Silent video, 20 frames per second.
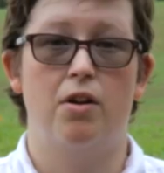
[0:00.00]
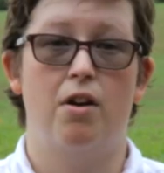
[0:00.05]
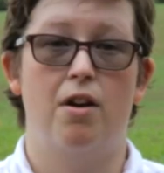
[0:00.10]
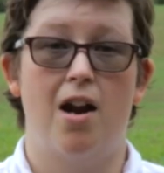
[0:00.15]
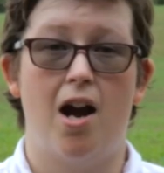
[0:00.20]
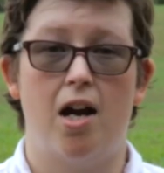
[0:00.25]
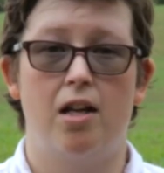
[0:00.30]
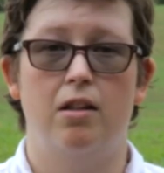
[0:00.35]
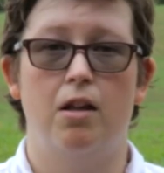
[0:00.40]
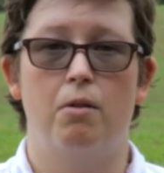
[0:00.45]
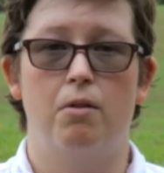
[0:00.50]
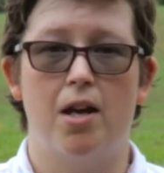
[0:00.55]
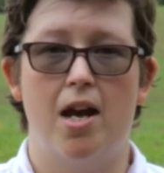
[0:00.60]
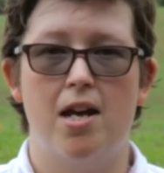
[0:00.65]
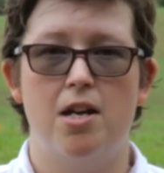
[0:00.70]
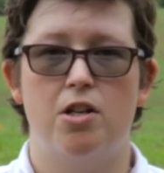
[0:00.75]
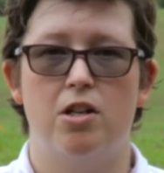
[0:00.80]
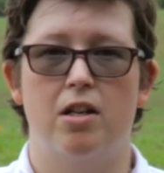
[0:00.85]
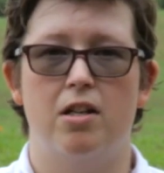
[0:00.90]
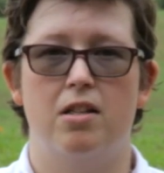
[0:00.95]
our 9
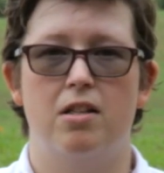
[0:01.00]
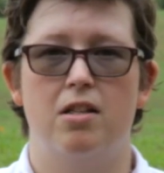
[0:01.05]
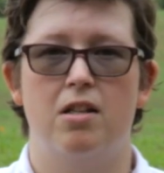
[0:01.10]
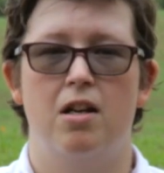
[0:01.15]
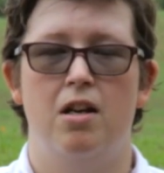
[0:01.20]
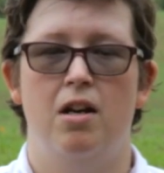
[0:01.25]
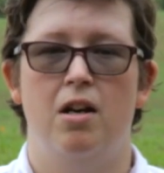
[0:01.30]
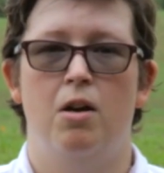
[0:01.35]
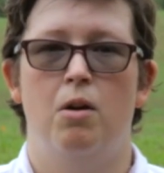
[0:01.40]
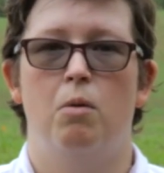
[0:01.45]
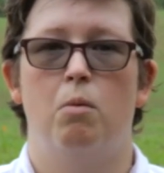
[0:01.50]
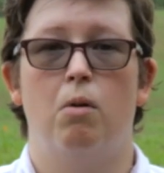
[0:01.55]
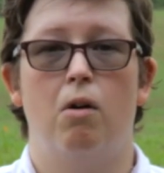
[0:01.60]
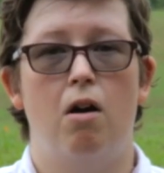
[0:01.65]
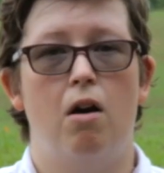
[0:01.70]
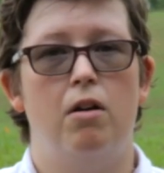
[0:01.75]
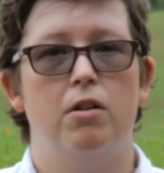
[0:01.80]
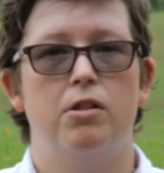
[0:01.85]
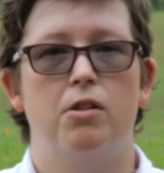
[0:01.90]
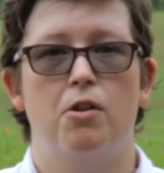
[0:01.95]
locations, we're
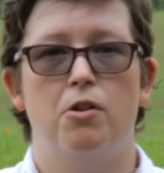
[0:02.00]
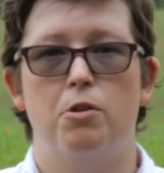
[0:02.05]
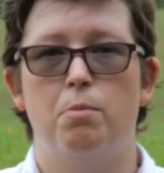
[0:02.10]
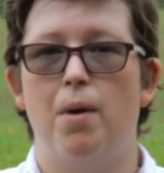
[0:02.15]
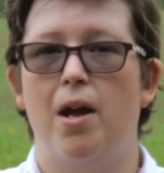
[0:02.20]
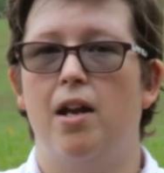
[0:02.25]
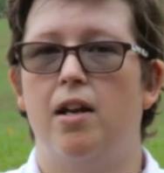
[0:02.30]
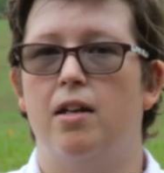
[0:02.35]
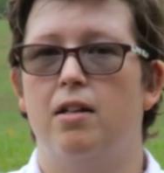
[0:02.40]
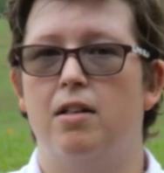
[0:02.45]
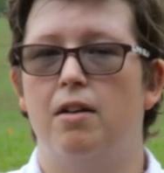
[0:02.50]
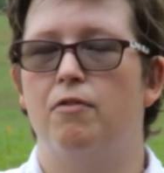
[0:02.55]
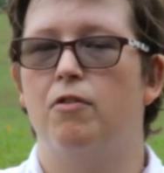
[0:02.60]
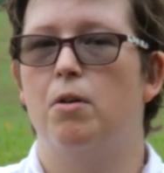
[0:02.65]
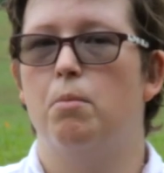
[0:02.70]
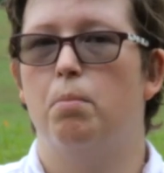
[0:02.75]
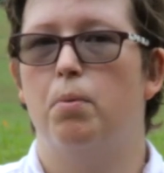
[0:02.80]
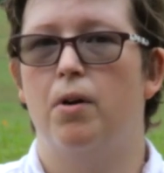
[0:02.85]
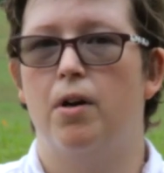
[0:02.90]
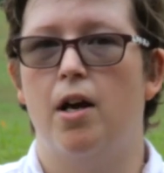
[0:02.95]
also spanning
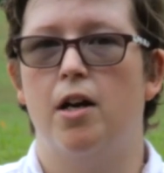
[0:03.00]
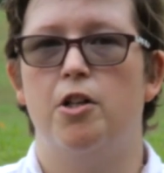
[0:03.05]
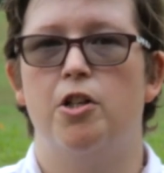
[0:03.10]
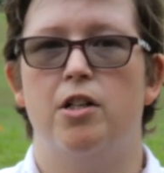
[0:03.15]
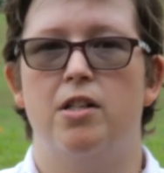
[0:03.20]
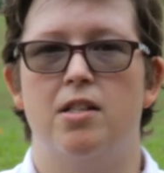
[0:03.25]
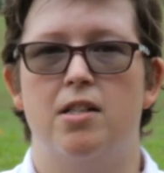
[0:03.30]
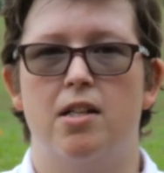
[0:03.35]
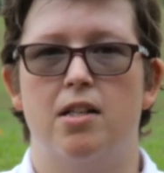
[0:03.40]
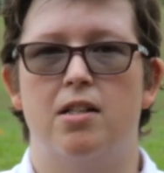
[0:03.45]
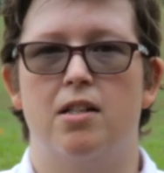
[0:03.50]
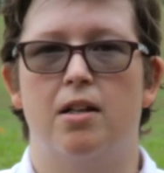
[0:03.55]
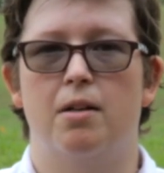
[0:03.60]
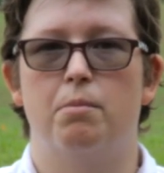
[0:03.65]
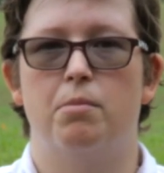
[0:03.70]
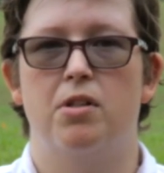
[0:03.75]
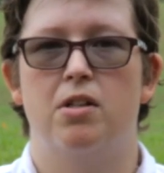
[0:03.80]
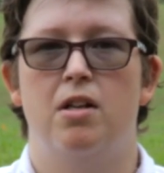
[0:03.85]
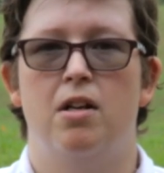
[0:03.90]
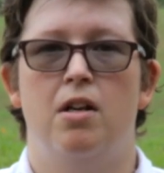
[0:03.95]
different production
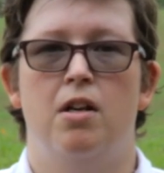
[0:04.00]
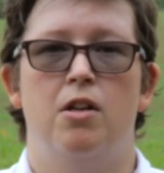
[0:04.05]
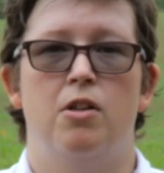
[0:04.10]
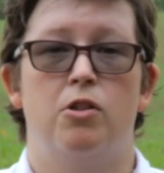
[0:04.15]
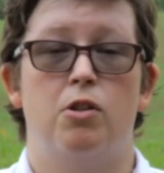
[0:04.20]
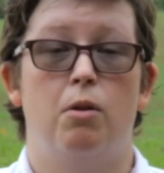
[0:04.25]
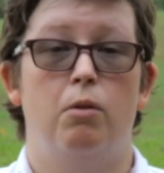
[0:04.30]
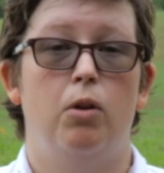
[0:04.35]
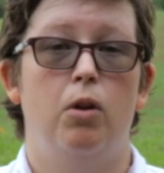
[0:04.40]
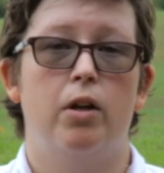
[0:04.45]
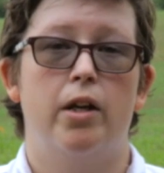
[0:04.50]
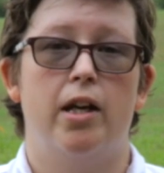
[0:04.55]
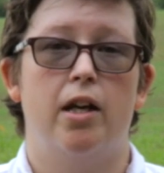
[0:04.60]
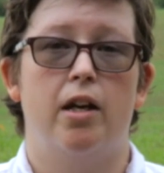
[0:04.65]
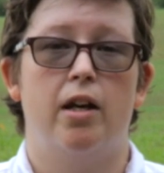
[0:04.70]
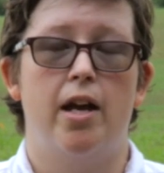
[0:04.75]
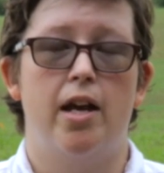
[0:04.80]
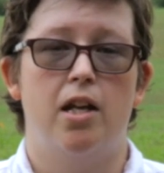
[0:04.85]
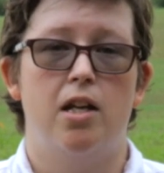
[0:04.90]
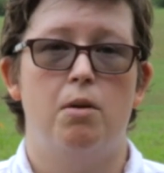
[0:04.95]
systems. So
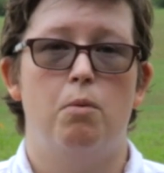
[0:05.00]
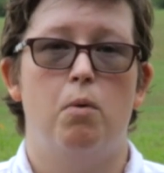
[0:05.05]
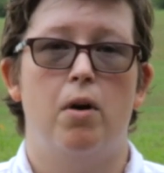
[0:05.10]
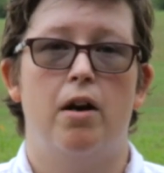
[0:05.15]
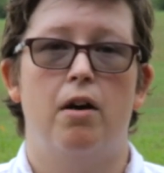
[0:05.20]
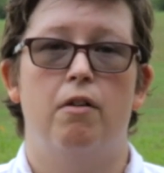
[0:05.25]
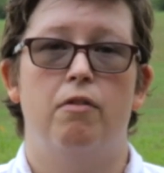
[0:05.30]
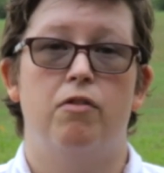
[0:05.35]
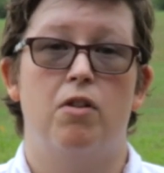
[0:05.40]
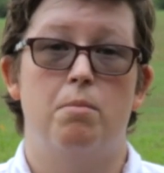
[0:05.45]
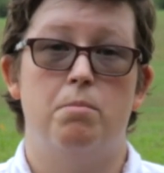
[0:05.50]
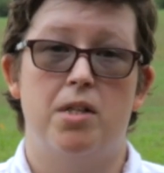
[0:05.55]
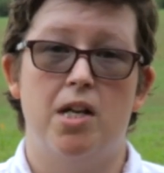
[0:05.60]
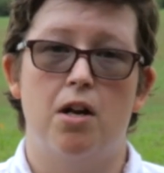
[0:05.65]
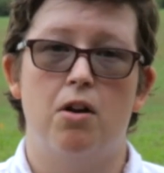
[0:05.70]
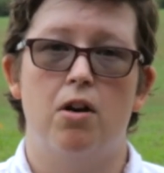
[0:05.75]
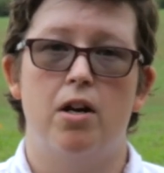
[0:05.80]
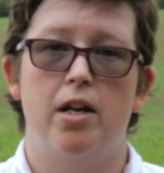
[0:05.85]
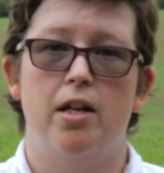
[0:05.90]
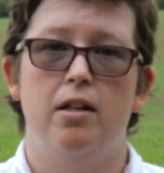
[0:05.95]
looking anywhere from
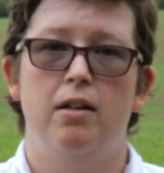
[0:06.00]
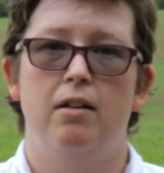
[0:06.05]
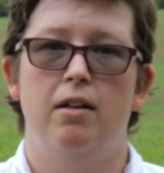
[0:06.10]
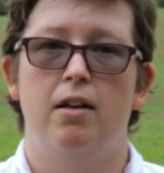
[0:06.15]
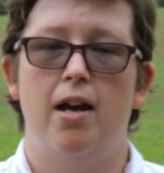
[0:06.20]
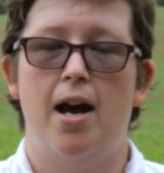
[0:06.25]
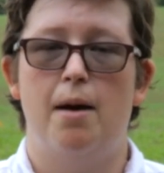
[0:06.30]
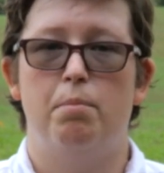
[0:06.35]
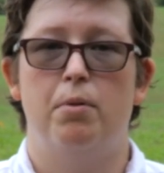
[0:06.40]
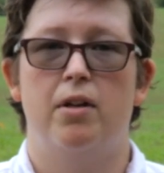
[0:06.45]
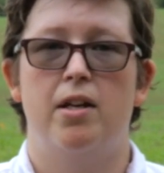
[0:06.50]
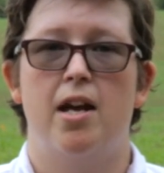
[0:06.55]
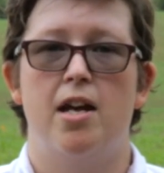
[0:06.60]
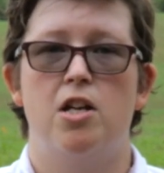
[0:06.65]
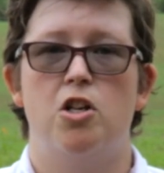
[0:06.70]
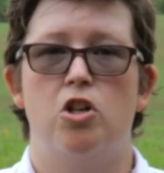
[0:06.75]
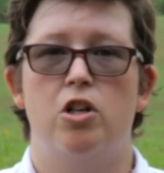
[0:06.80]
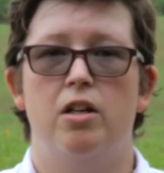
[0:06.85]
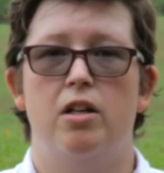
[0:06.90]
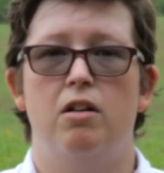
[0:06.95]
dairy
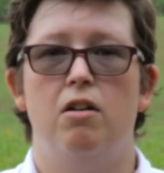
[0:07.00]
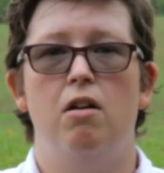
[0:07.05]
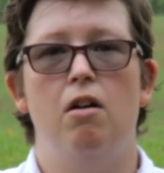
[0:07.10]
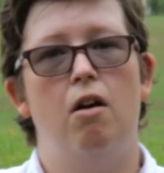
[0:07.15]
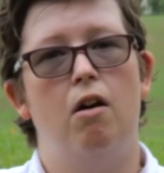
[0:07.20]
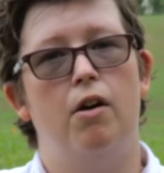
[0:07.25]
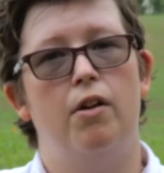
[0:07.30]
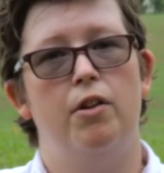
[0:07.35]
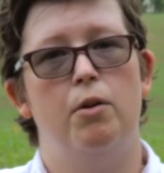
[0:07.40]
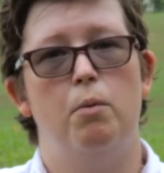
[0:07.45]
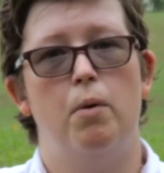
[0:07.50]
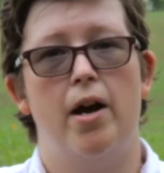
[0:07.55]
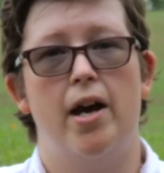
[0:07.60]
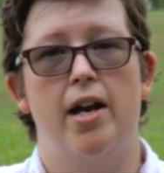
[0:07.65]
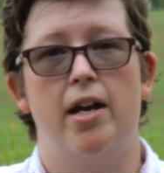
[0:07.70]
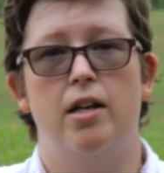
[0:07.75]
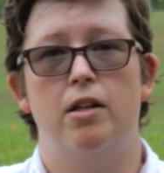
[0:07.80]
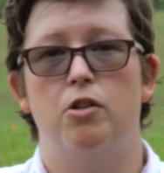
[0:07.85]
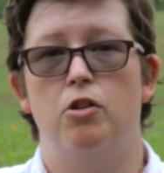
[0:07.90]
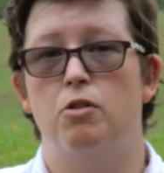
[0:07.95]
application all the
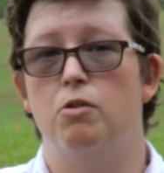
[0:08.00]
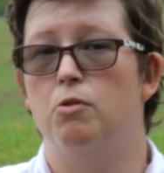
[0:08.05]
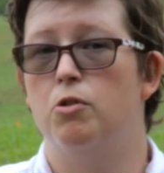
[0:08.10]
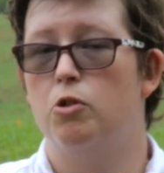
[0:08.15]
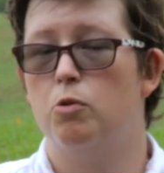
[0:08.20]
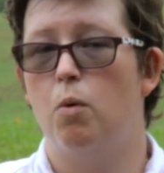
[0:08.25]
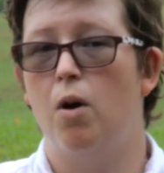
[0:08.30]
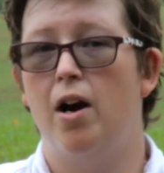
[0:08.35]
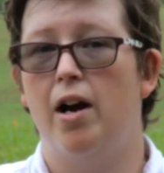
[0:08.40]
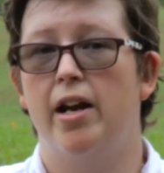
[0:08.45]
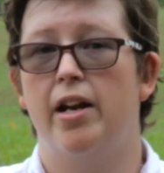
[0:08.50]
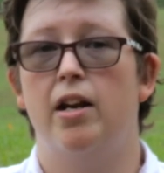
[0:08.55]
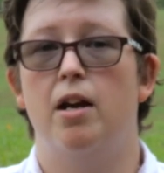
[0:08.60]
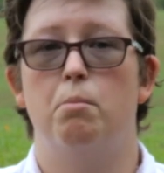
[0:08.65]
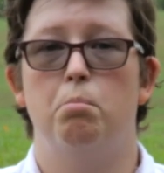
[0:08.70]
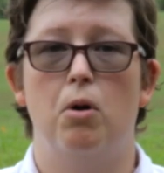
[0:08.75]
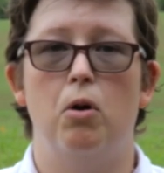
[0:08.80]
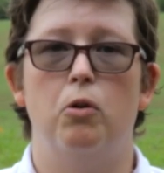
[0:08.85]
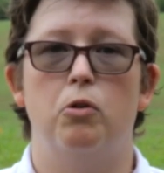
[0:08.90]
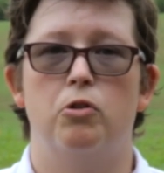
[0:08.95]
way to swine
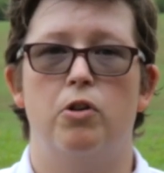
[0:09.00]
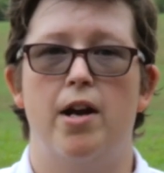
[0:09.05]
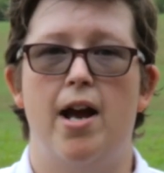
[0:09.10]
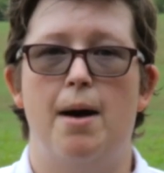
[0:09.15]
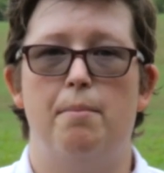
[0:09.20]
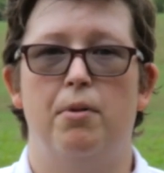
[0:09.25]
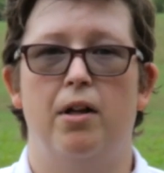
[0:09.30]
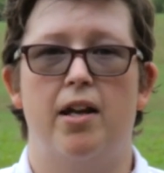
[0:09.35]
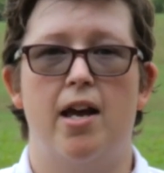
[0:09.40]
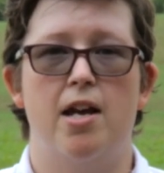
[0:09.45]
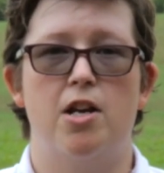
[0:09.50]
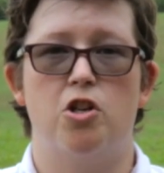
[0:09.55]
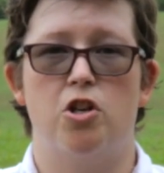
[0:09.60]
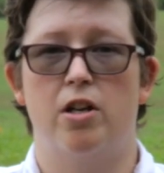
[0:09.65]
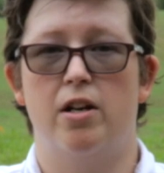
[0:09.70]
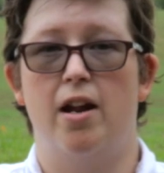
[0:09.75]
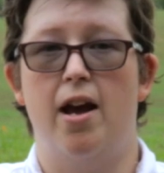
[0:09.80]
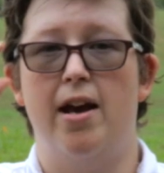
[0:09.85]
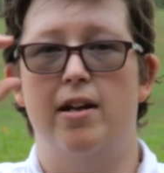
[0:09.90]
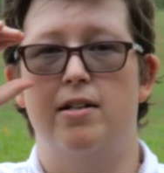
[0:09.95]
and poultry
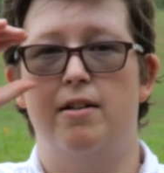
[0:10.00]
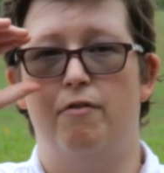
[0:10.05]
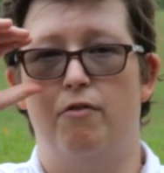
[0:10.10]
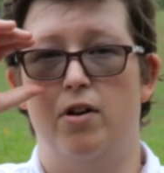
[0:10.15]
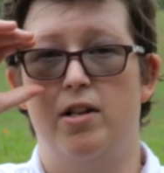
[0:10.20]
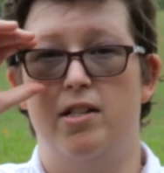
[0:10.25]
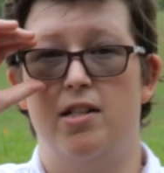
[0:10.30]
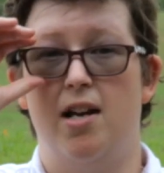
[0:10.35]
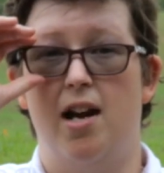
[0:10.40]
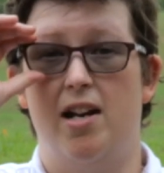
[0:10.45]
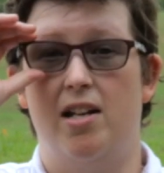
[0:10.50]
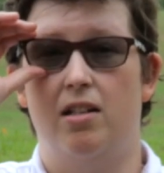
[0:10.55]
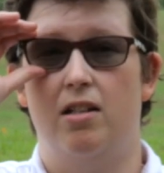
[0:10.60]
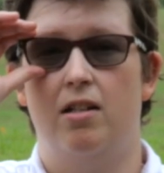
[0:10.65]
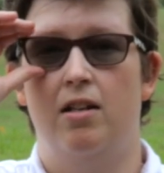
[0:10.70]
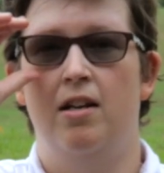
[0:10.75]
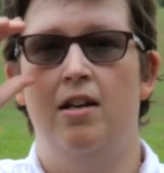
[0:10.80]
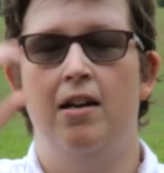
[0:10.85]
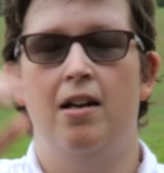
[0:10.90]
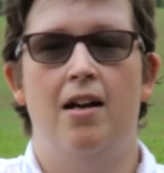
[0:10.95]
application at different sites.